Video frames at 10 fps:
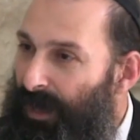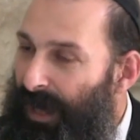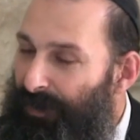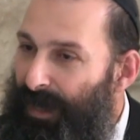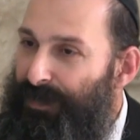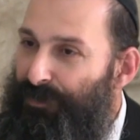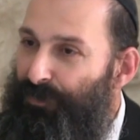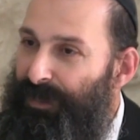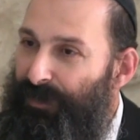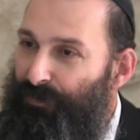And next
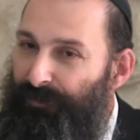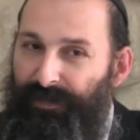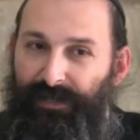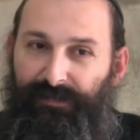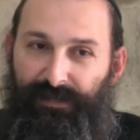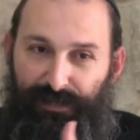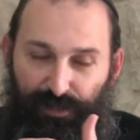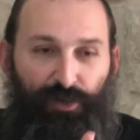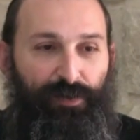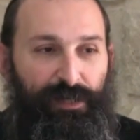week we meet a
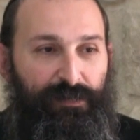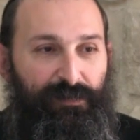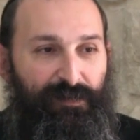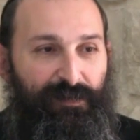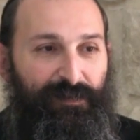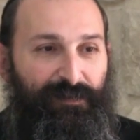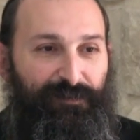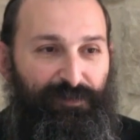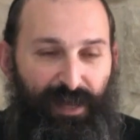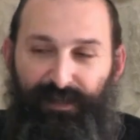story
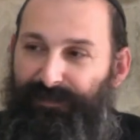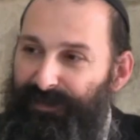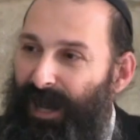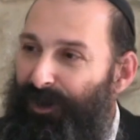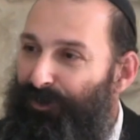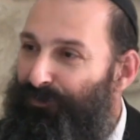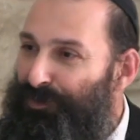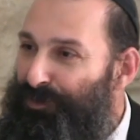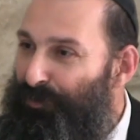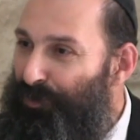that Yaakov
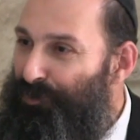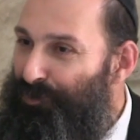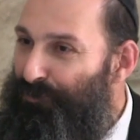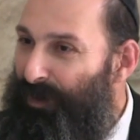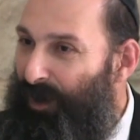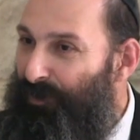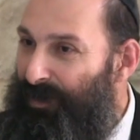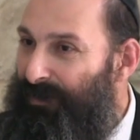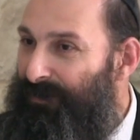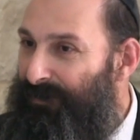was supposed to
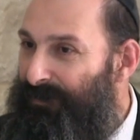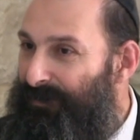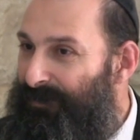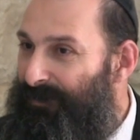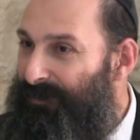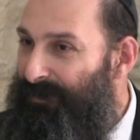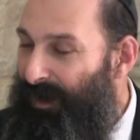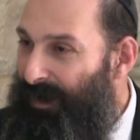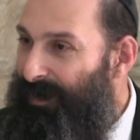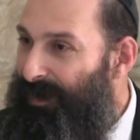marry
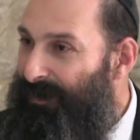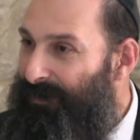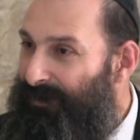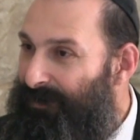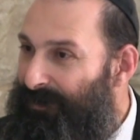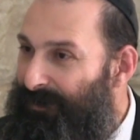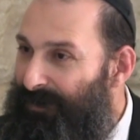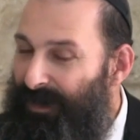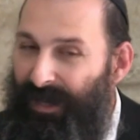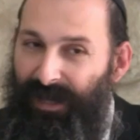Rachel.
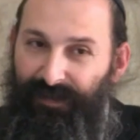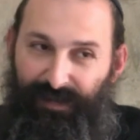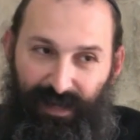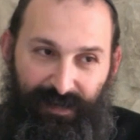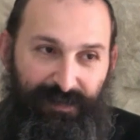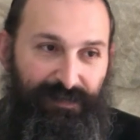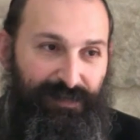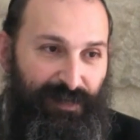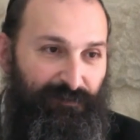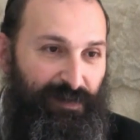And then
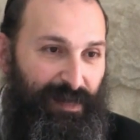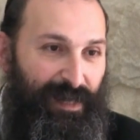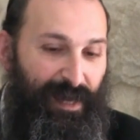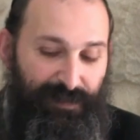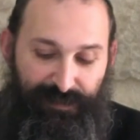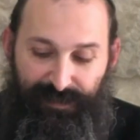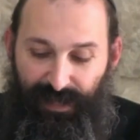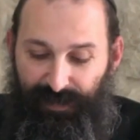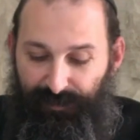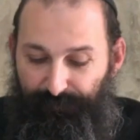he's given Leah
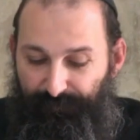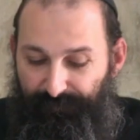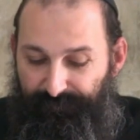instead.